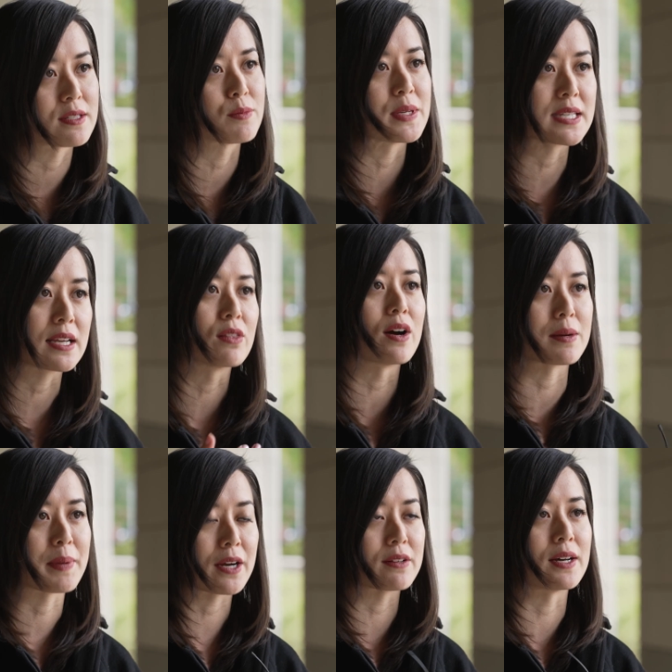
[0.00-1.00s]
so we see a lot of
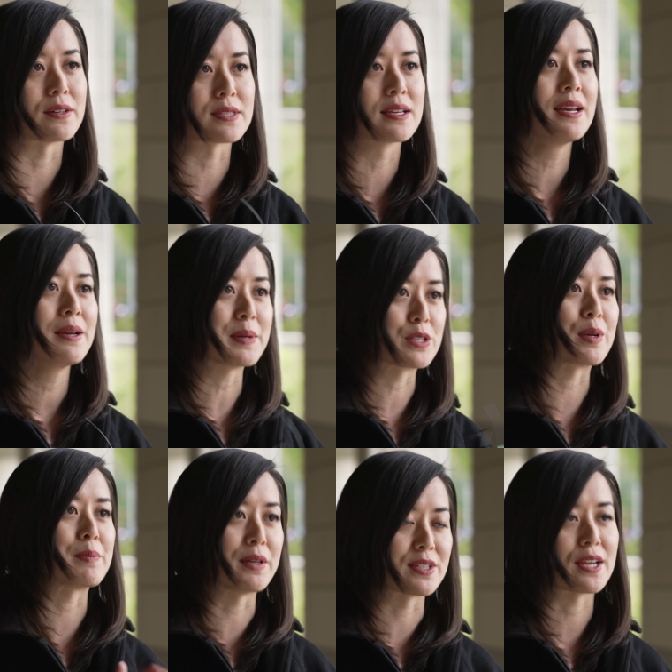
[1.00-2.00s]
parallels
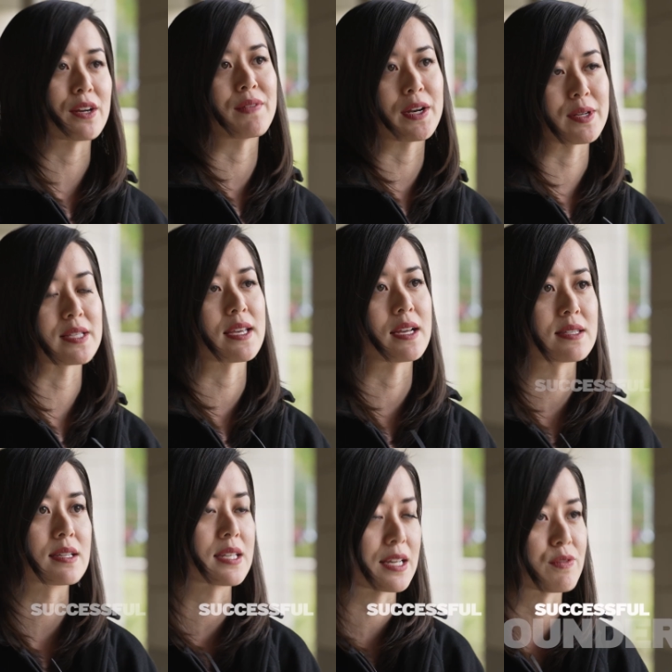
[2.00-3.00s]
between military veterans and
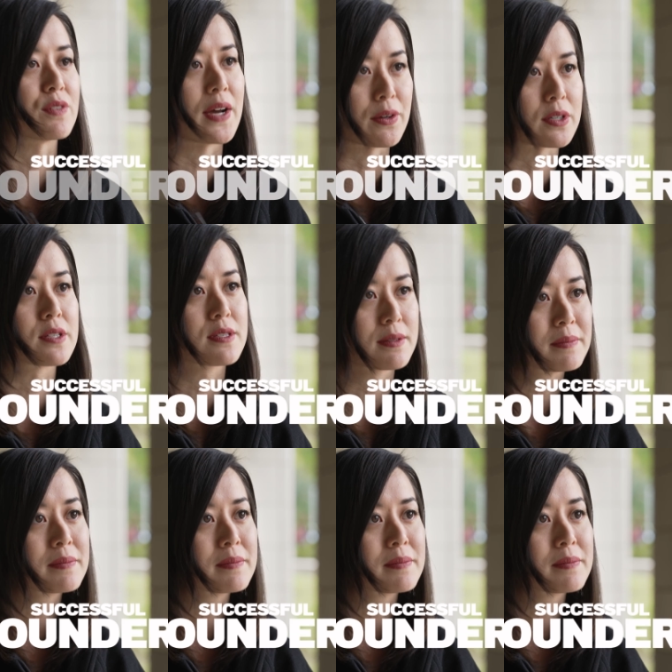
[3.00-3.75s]
successful founders.